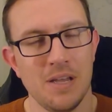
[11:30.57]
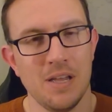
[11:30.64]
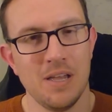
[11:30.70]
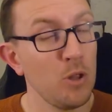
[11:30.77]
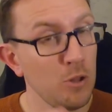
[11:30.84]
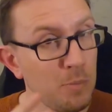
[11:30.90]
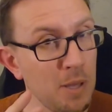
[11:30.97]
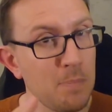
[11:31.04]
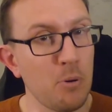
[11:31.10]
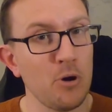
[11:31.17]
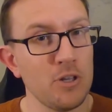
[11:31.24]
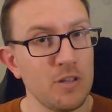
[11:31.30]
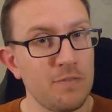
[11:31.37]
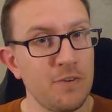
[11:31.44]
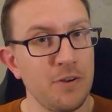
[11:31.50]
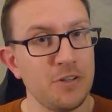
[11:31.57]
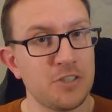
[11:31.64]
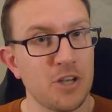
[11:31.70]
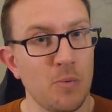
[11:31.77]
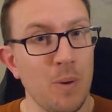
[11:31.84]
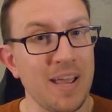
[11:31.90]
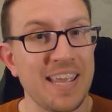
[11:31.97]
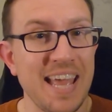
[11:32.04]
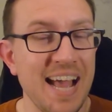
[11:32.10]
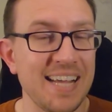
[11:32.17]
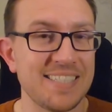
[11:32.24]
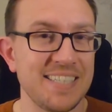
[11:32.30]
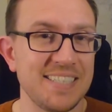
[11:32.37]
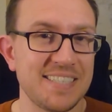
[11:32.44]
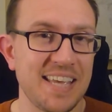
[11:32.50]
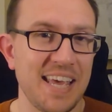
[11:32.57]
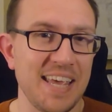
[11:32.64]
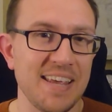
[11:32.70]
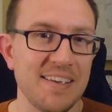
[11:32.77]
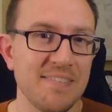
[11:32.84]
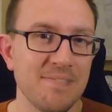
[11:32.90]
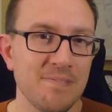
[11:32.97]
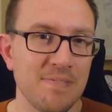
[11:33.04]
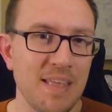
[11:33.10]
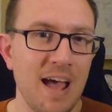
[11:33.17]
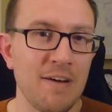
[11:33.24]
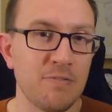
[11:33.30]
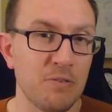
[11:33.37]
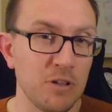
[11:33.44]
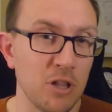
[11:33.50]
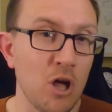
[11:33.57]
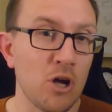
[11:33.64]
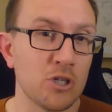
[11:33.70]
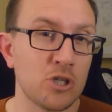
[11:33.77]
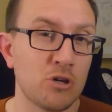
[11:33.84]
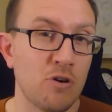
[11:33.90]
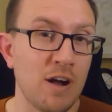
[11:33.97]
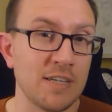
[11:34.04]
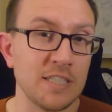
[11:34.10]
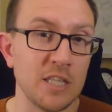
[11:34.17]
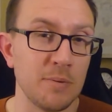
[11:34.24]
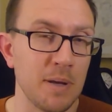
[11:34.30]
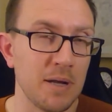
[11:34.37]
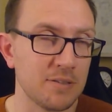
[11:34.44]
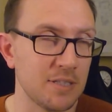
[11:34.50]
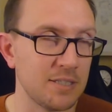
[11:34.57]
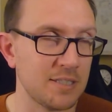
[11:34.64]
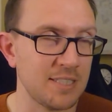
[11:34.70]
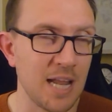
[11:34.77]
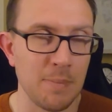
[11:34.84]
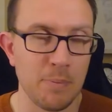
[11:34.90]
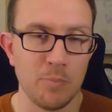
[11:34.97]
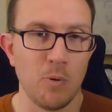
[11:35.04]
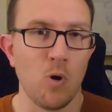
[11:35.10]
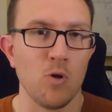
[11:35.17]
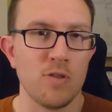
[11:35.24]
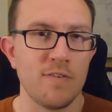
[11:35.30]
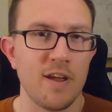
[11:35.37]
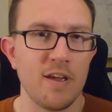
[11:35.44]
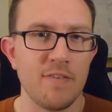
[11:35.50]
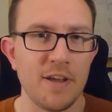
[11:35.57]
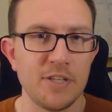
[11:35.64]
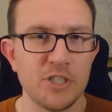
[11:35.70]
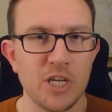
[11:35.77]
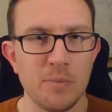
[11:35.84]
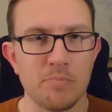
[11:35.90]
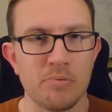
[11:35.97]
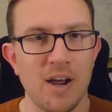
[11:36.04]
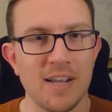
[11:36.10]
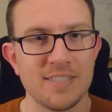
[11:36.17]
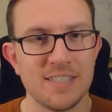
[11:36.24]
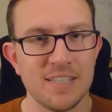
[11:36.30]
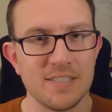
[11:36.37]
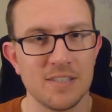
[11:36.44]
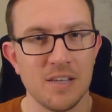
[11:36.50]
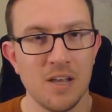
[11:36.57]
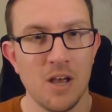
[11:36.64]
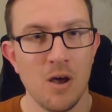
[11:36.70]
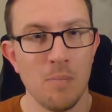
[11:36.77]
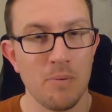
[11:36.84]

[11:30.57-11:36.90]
There will be a point in the future where cash is king after a large crash and they'll be able to snap up all the very, very cheap prices,